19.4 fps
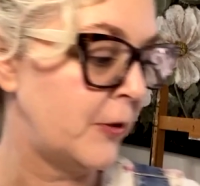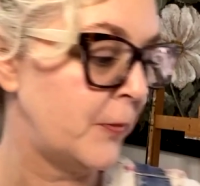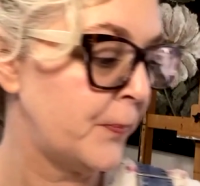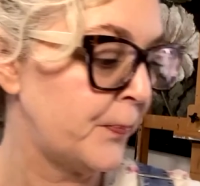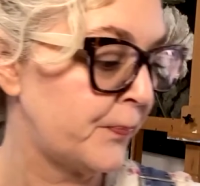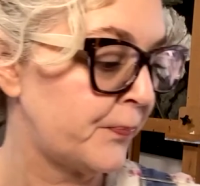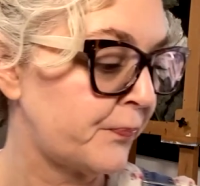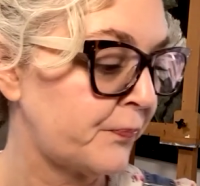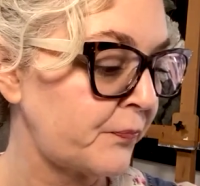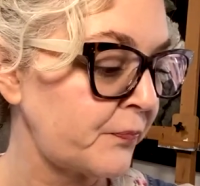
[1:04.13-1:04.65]
you.
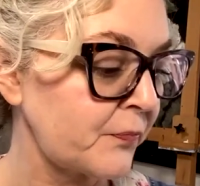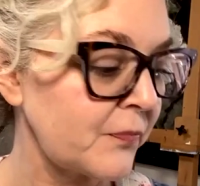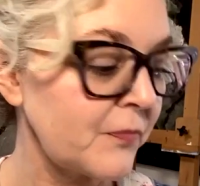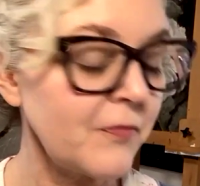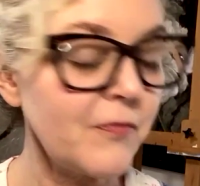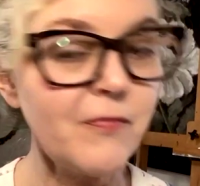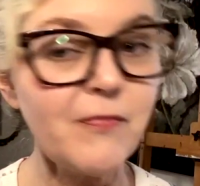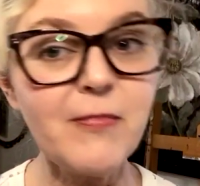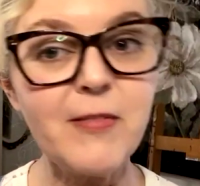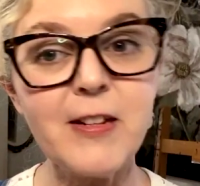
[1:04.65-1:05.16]

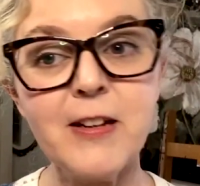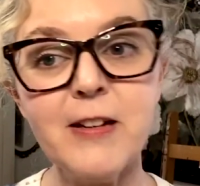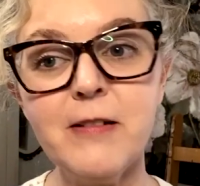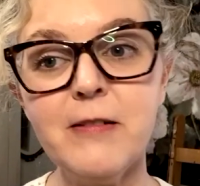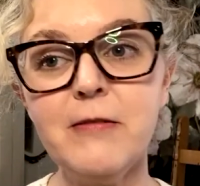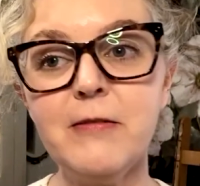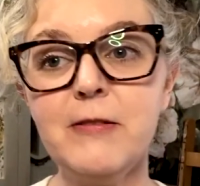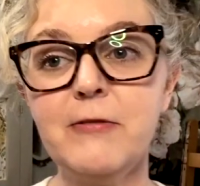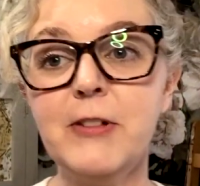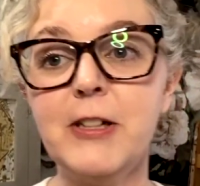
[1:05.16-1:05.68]

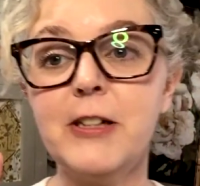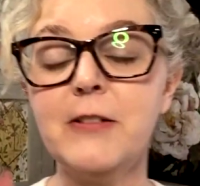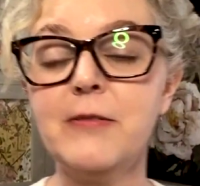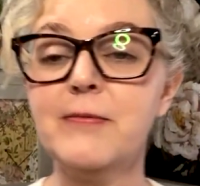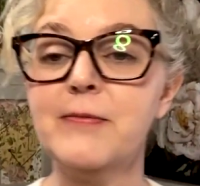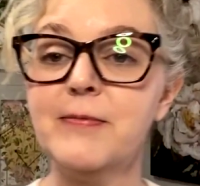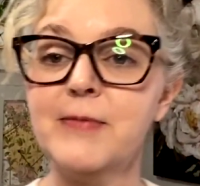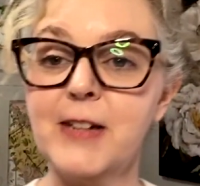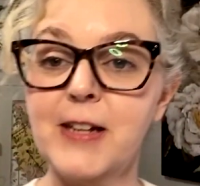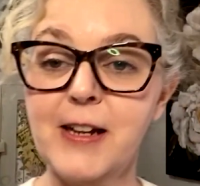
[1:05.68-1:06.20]

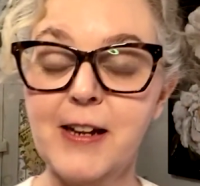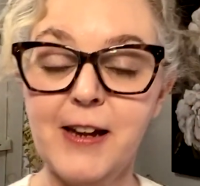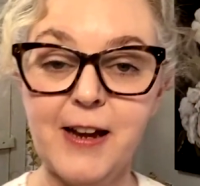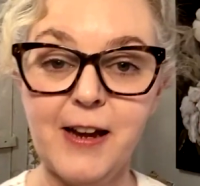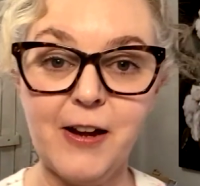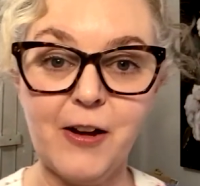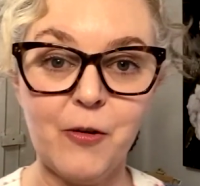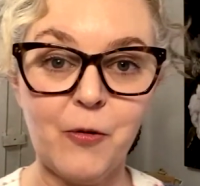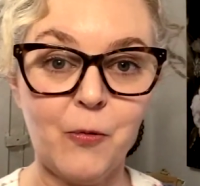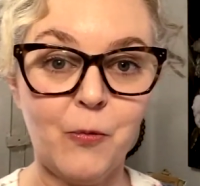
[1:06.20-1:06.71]
Well,
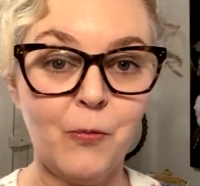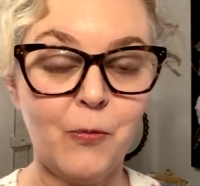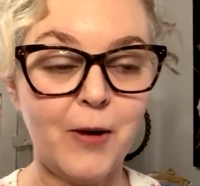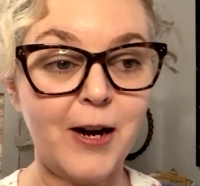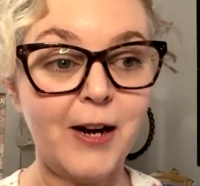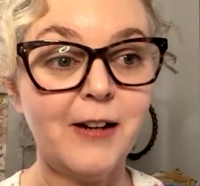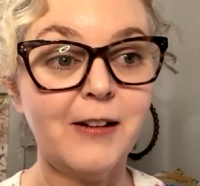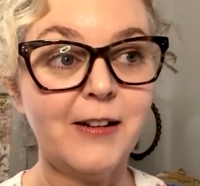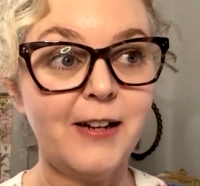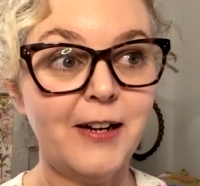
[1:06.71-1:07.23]

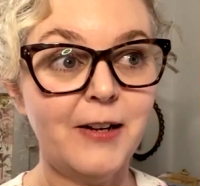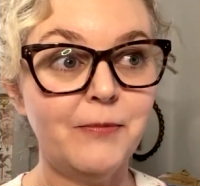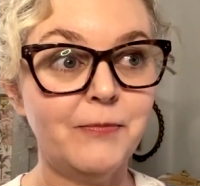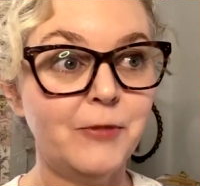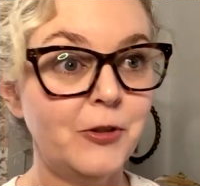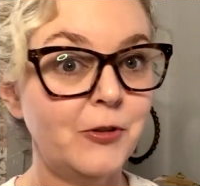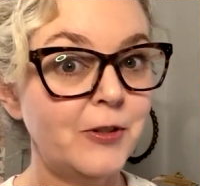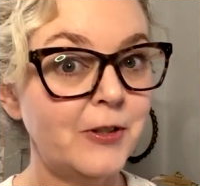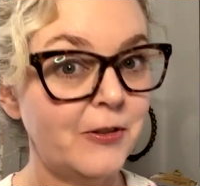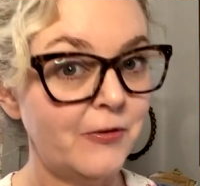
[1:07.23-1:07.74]
while
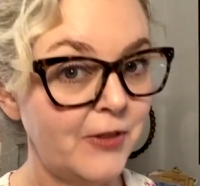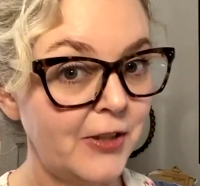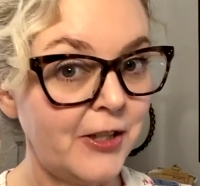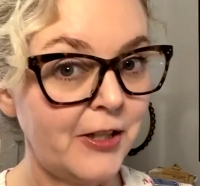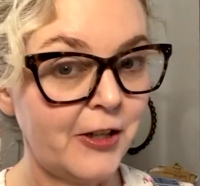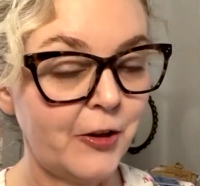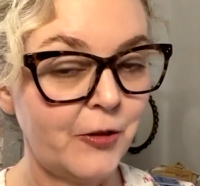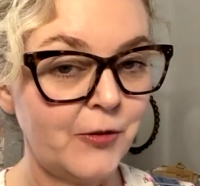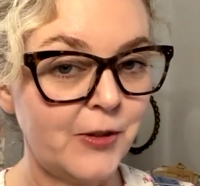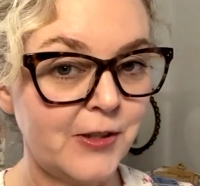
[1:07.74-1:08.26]
I'm doing the
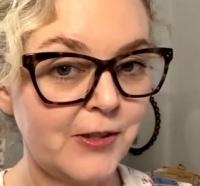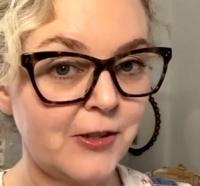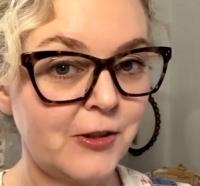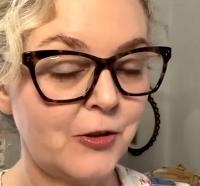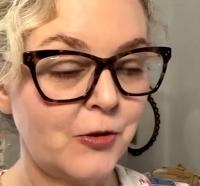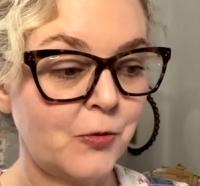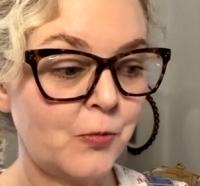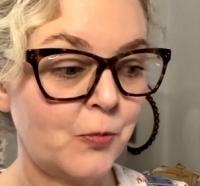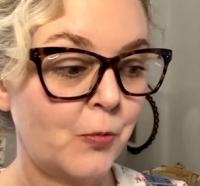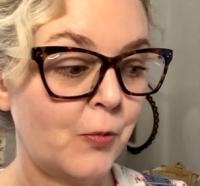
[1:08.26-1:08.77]
video, this
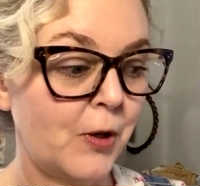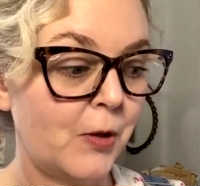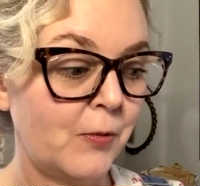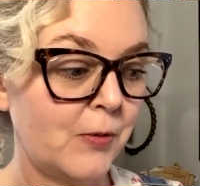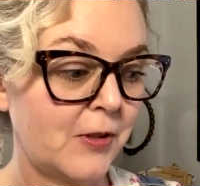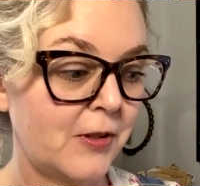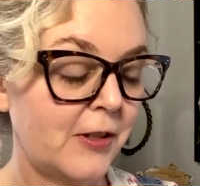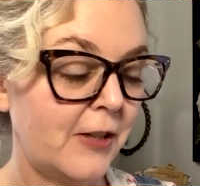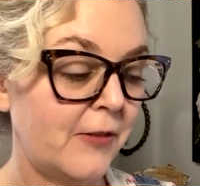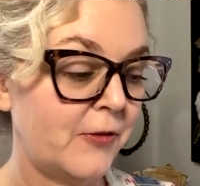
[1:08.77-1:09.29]
is what
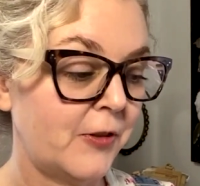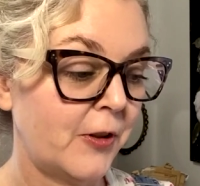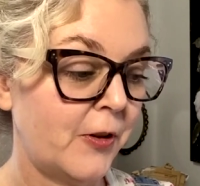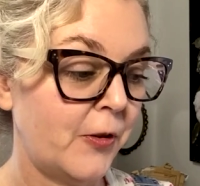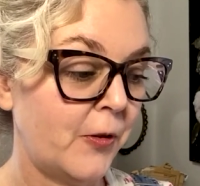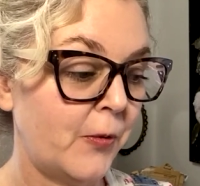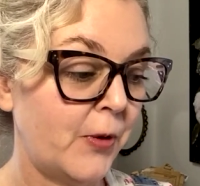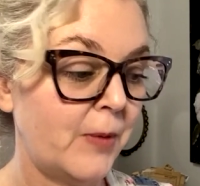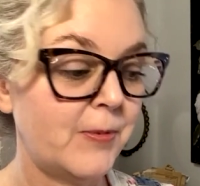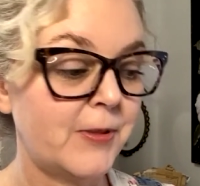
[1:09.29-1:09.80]
was left
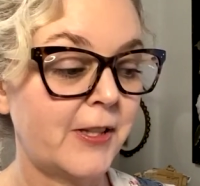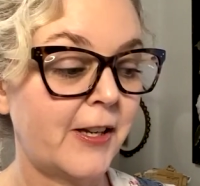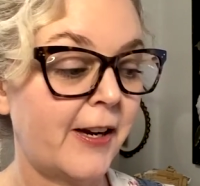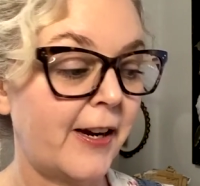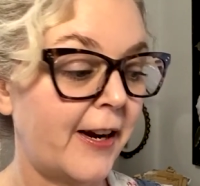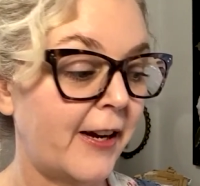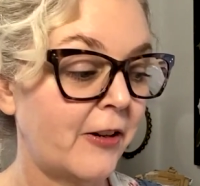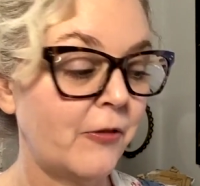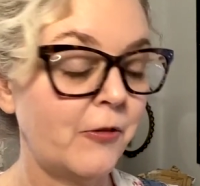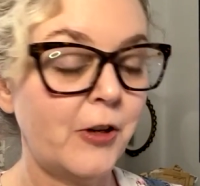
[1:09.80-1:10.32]
on the
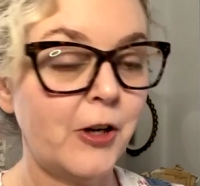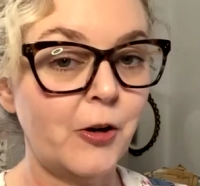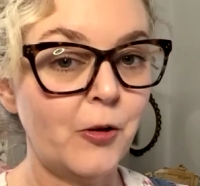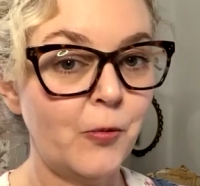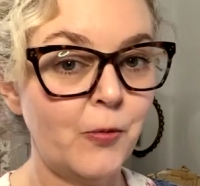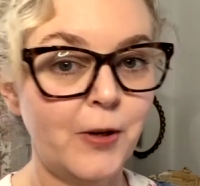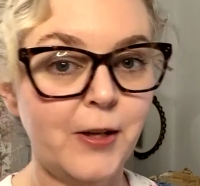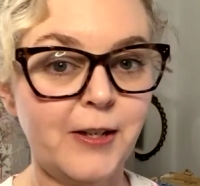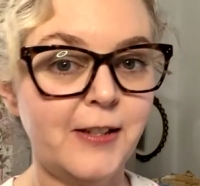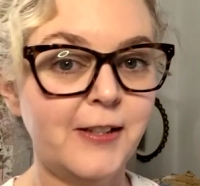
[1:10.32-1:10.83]
website. I don't know
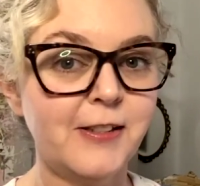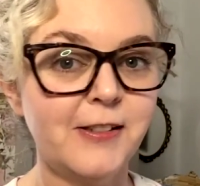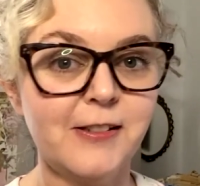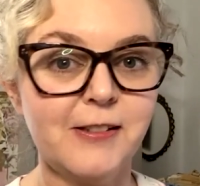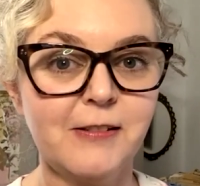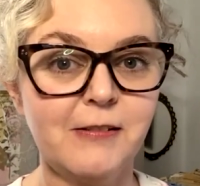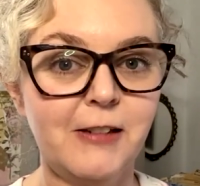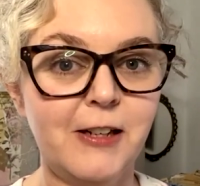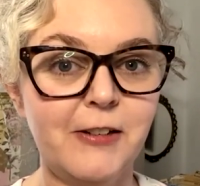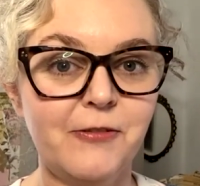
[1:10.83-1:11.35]
what
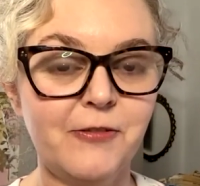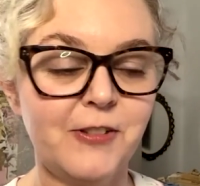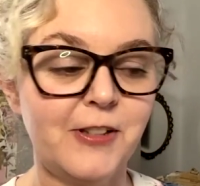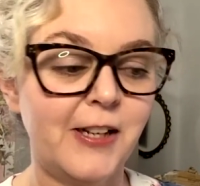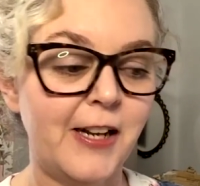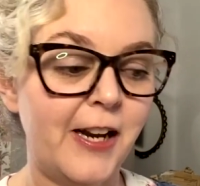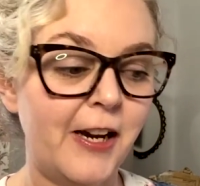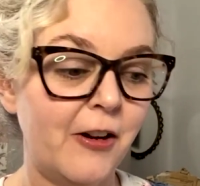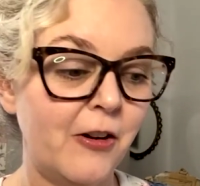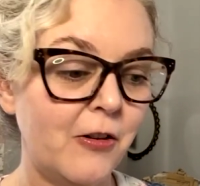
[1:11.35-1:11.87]
is left
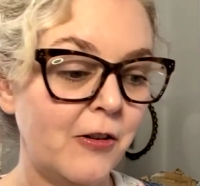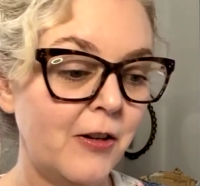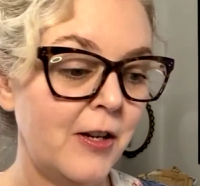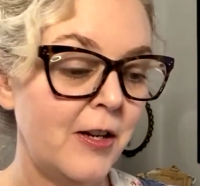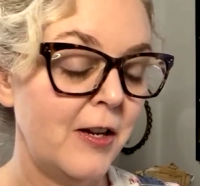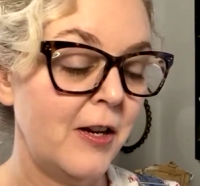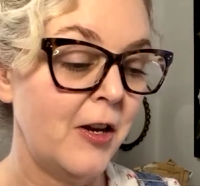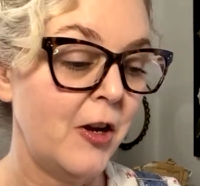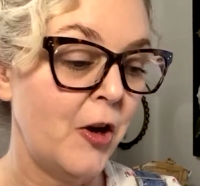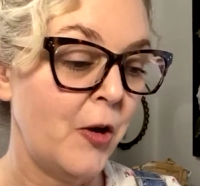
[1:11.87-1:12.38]
now,
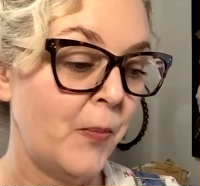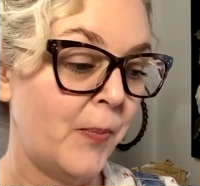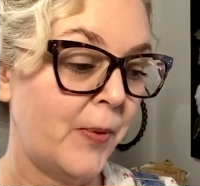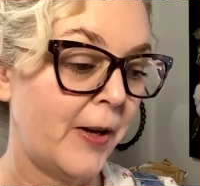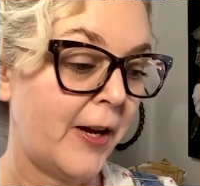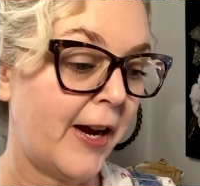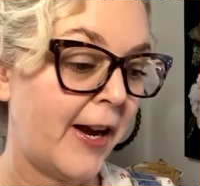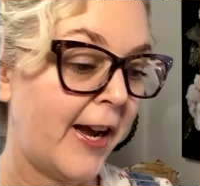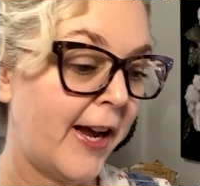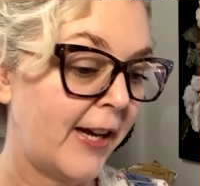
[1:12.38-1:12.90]

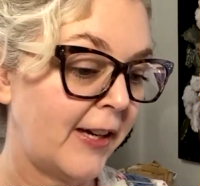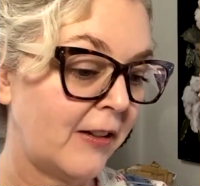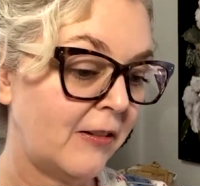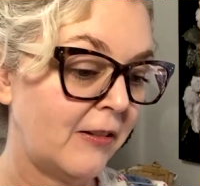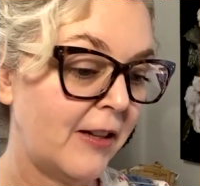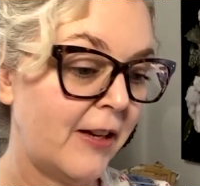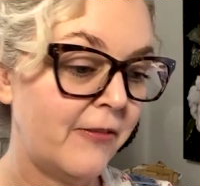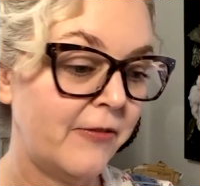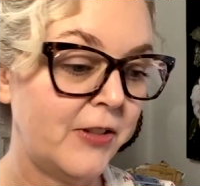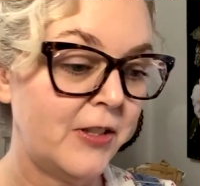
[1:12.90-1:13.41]
but I had
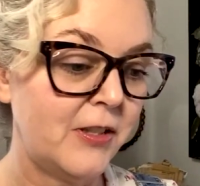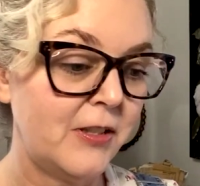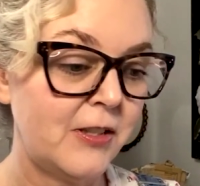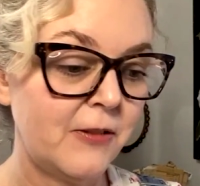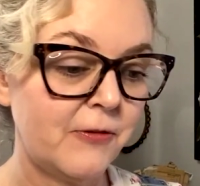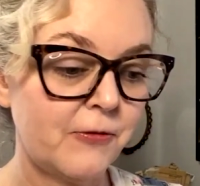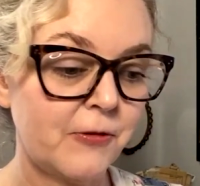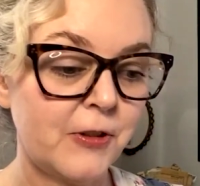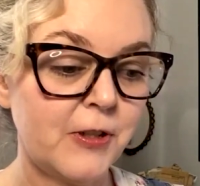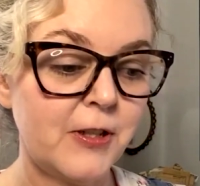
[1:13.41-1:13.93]
11
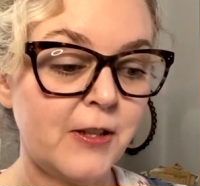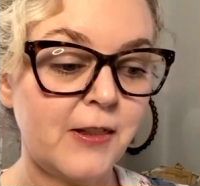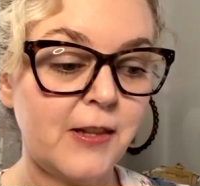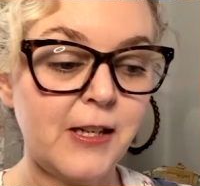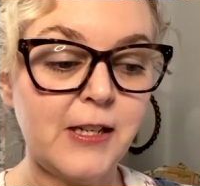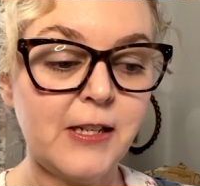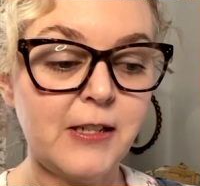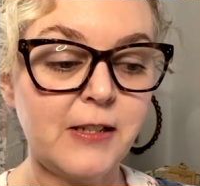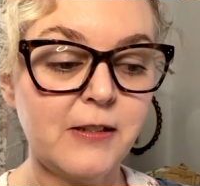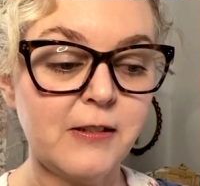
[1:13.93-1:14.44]
different
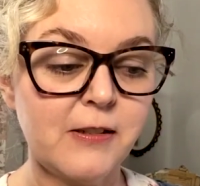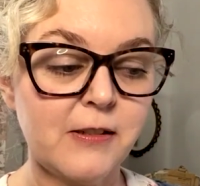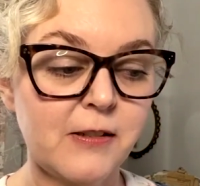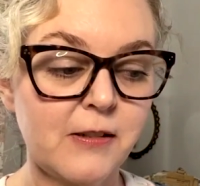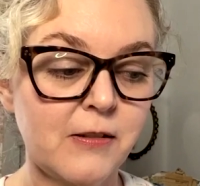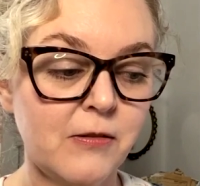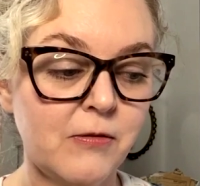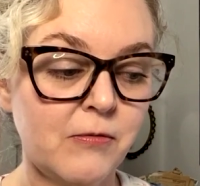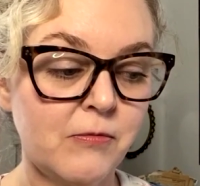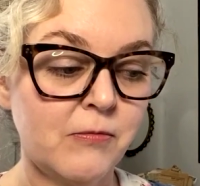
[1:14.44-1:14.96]

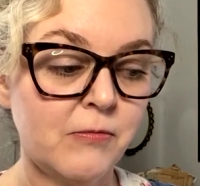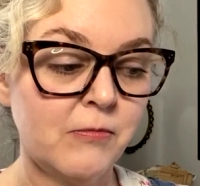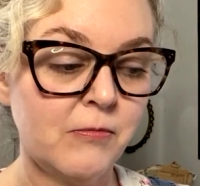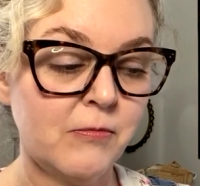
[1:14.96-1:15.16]
things